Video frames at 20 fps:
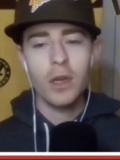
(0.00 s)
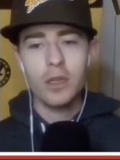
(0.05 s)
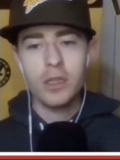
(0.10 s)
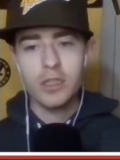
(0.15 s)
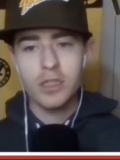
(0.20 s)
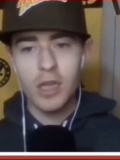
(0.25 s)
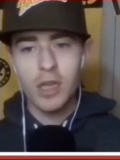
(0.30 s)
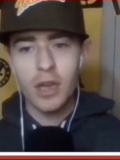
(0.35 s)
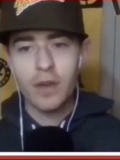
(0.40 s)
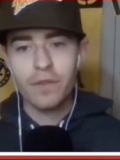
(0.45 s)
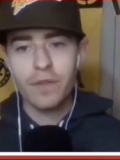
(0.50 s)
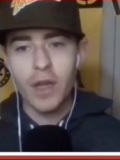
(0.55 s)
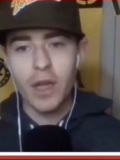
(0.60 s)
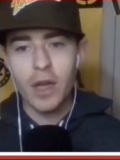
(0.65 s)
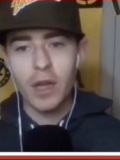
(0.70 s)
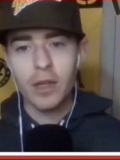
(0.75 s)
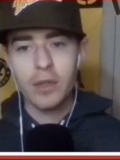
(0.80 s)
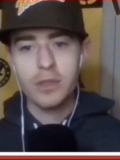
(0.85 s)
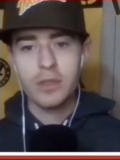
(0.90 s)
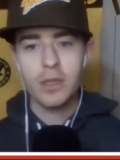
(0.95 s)
state
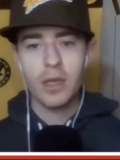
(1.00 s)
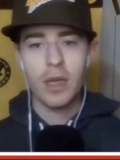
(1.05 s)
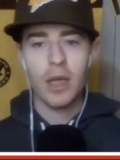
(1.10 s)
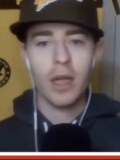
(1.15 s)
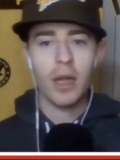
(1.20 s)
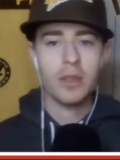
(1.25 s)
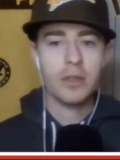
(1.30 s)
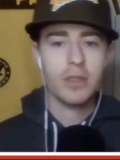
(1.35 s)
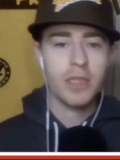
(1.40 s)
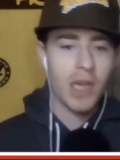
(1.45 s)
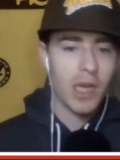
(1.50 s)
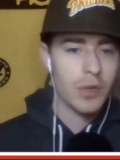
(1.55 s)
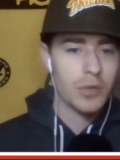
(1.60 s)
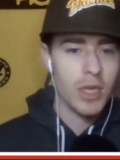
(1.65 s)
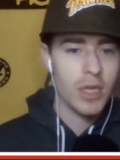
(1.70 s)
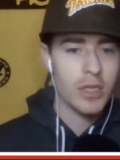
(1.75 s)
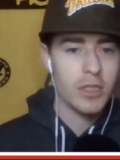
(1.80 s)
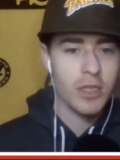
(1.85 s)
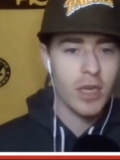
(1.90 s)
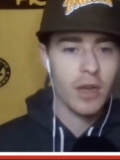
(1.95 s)
fans and San
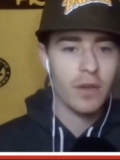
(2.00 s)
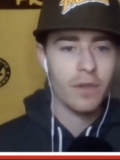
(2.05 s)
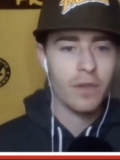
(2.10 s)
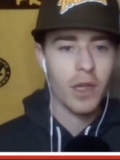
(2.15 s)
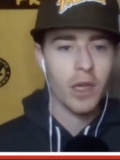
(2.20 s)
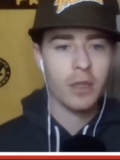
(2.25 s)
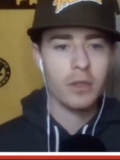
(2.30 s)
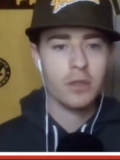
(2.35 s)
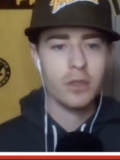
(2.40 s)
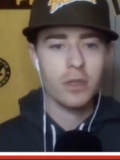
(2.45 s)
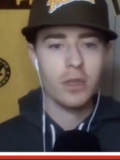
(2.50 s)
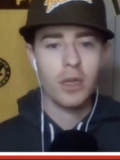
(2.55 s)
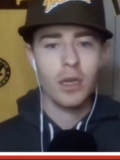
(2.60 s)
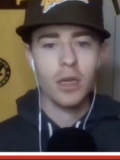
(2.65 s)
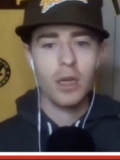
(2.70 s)
Jose State fans.